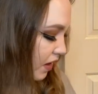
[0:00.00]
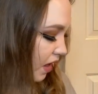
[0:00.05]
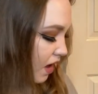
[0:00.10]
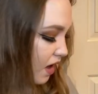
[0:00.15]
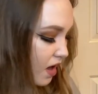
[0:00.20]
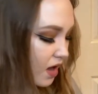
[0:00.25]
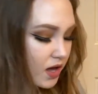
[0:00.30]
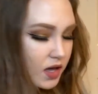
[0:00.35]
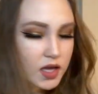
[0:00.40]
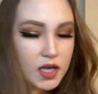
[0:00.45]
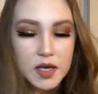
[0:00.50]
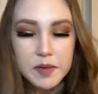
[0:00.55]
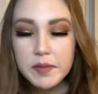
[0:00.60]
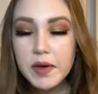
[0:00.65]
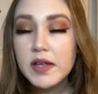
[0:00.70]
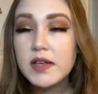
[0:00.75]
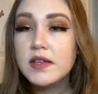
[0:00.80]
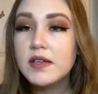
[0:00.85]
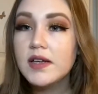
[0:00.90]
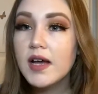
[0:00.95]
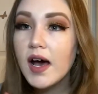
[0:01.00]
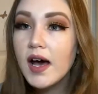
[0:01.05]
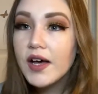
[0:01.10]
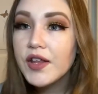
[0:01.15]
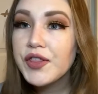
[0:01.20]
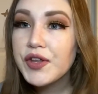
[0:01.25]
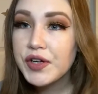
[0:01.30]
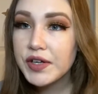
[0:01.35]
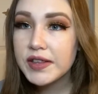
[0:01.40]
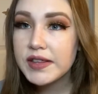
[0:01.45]
Um,
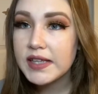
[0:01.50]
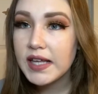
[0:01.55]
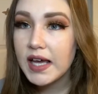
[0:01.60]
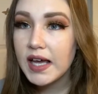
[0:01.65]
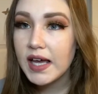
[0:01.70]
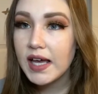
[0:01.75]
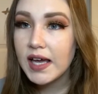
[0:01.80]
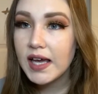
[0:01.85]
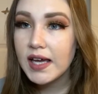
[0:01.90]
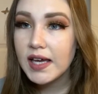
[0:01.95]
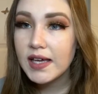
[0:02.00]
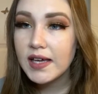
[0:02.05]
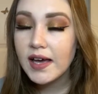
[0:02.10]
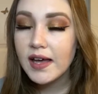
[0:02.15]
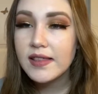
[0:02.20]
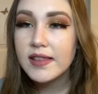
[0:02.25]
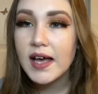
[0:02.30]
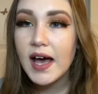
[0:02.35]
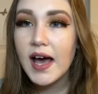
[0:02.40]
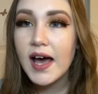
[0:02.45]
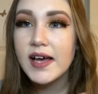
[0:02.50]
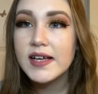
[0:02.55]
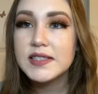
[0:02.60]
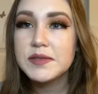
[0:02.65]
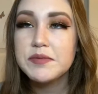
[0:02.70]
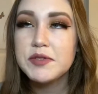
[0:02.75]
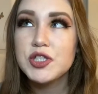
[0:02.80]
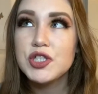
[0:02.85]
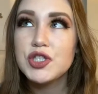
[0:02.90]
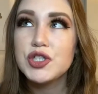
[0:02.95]
another thing that has
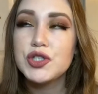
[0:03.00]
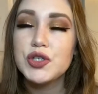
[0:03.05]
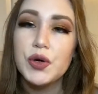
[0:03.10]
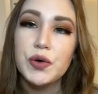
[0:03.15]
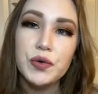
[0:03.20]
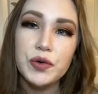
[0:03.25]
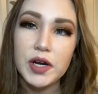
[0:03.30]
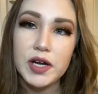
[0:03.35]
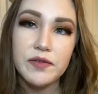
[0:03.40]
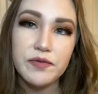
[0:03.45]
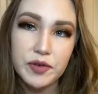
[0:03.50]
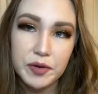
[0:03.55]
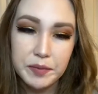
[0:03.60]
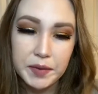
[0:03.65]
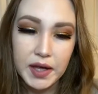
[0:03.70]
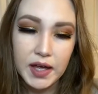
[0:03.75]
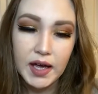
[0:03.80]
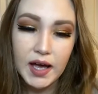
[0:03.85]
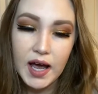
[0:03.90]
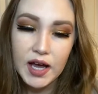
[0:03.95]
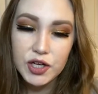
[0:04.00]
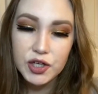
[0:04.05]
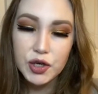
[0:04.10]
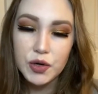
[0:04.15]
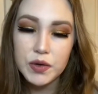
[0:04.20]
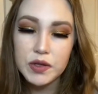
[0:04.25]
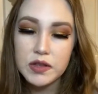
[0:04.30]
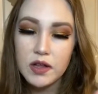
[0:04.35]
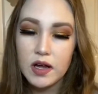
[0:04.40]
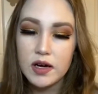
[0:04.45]
been so great for me, I know
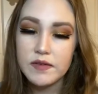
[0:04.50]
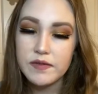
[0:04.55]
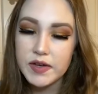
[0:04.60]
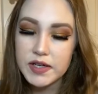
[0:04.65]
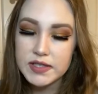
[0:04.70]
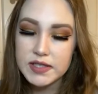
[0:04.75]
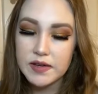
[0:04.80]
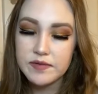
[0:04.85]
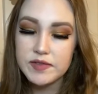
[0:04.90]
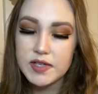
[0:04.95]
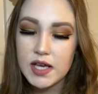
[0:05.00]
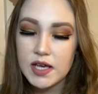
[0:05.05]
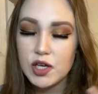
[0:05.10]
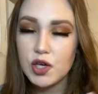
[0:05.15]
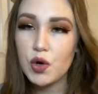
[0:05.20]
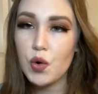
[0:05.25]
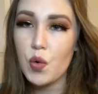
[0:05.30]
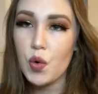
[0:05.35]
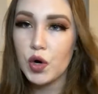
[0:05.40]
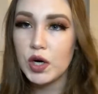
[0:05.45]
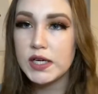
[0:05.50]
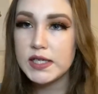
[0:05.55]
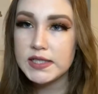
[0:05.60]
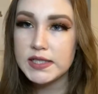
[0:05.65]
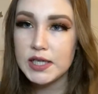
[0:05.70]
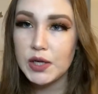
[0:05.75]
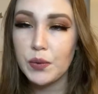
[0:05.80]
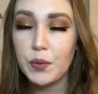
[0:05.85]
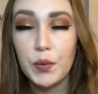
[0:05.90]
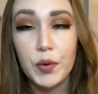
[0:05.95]
a lot of us have taken
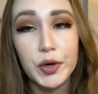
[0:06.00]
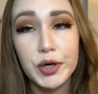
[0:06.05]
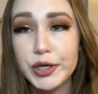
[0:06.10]
quarantine one